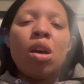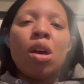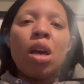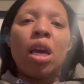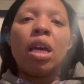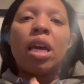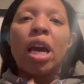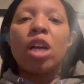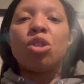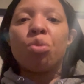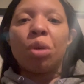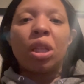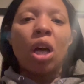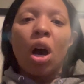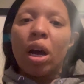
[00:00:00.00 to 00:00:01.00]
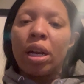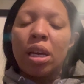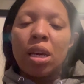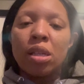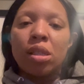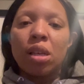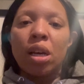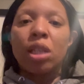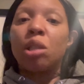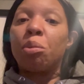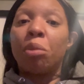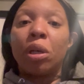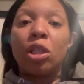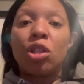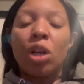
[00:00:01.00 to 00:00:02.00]
engage with the audience as
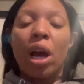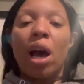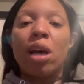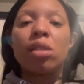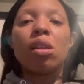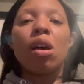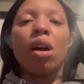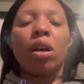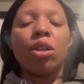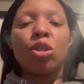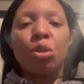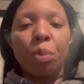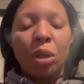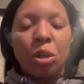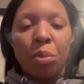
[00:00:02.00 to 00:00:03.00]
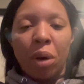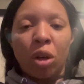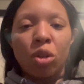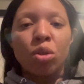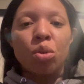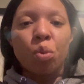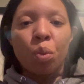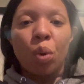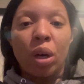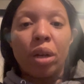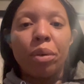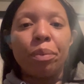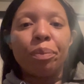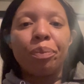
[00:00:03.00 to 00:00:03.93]
much as other speech models would.